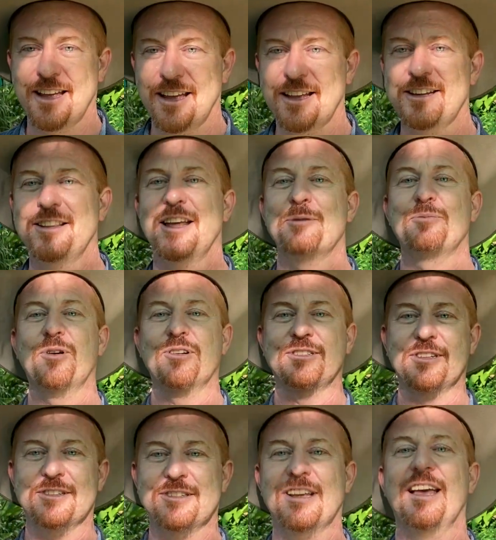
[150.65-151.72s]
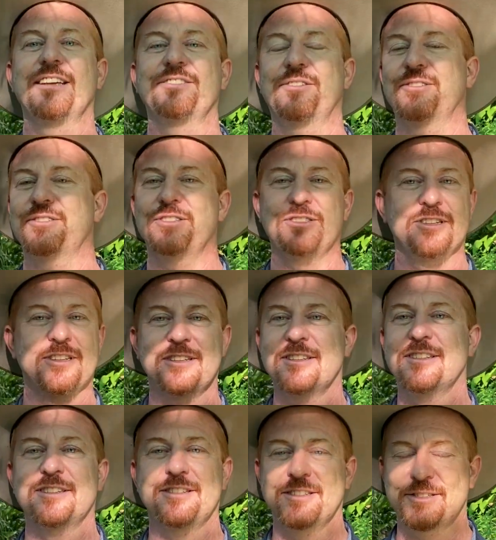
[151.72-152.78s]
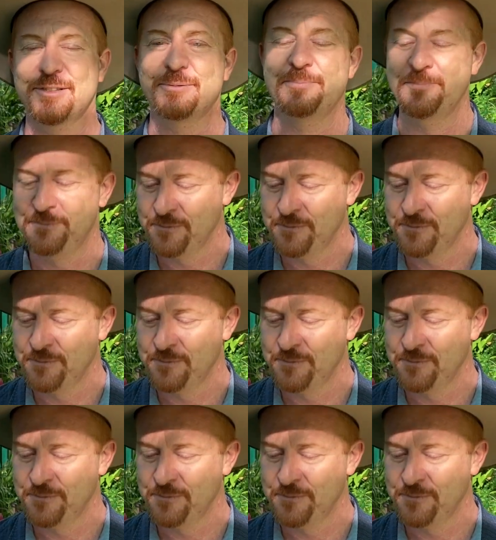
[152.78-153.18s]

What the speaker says: and in that process adds oxygen into the system.